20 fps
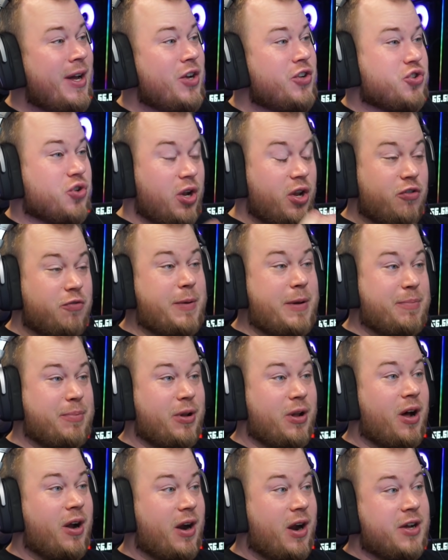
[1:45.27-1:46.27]
So a lot of
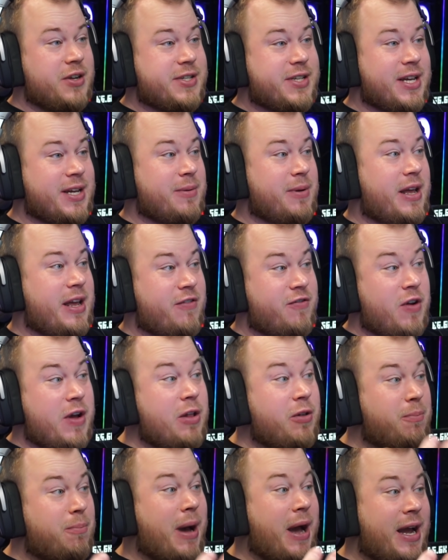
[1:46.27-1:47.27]
people are asking,
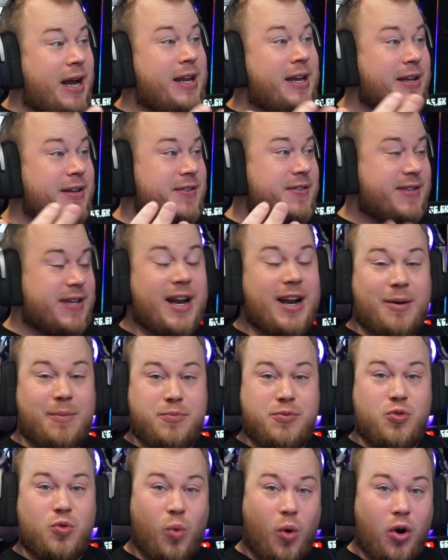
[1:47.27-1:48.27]
will my setups
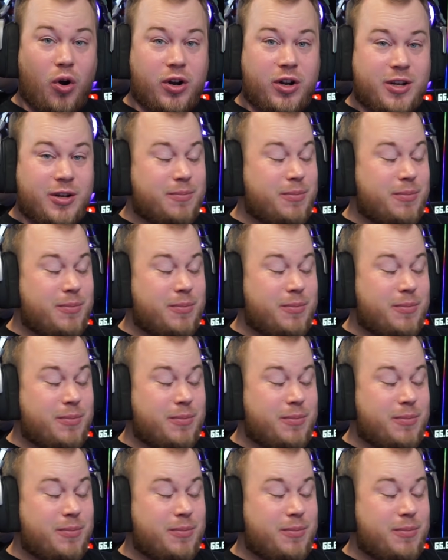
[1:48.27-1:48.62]
work?